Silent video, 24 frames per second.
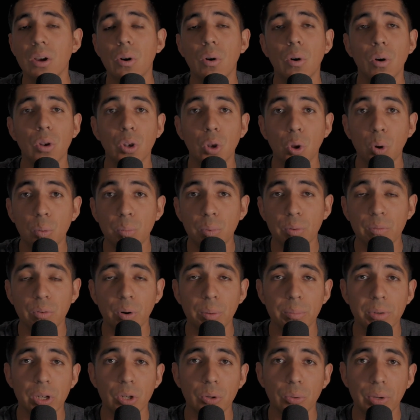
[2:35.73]
or low
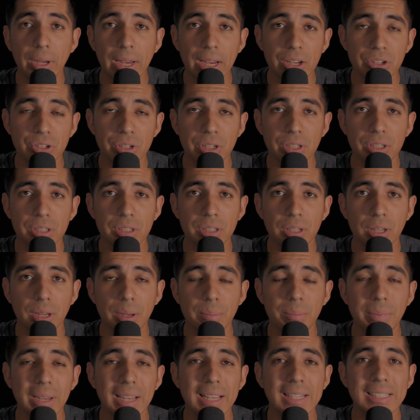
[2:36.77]
performing locations
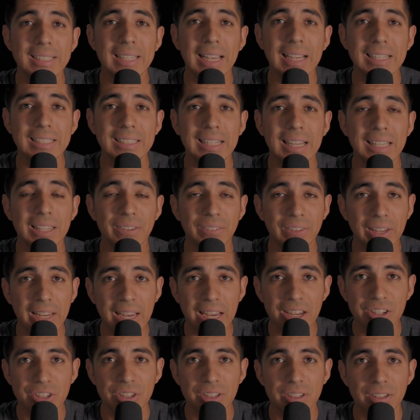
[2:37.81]
because that's not the
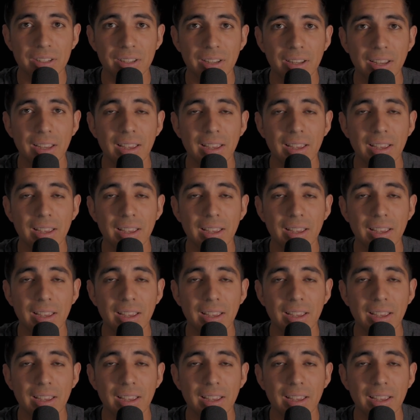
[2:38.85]
vacation.